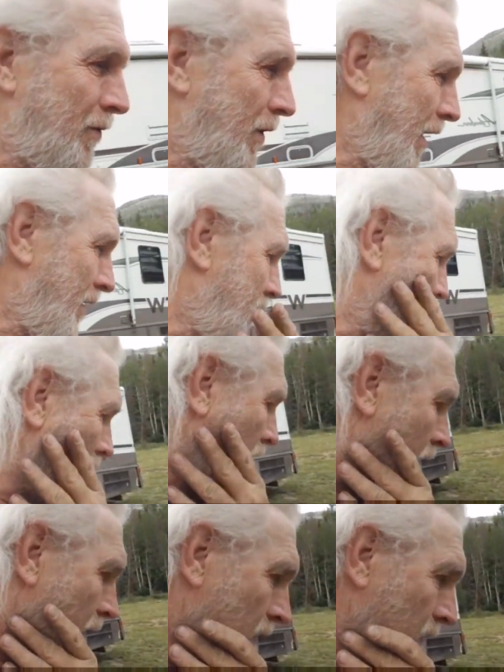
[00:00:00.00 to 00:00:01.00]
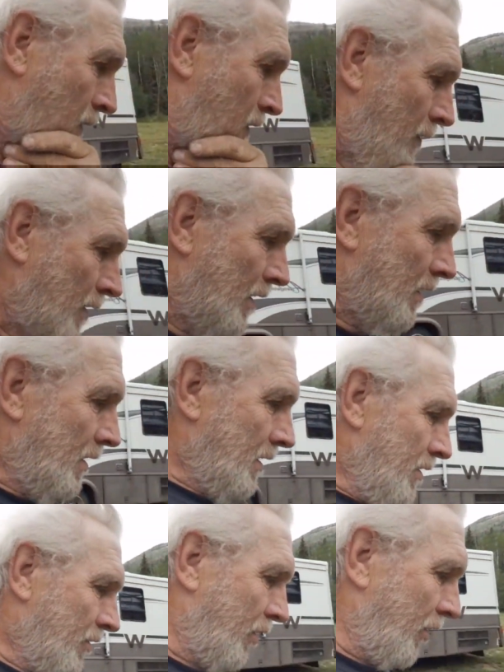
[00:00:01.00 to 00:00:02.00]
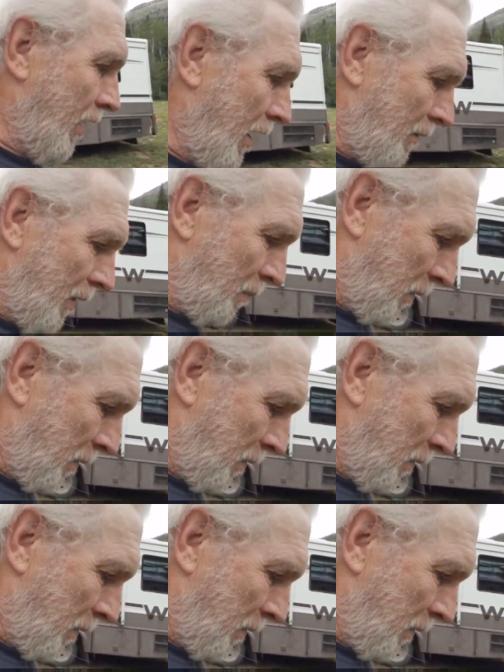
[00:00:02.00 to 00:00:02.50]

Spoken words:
for that awning. So now I'm up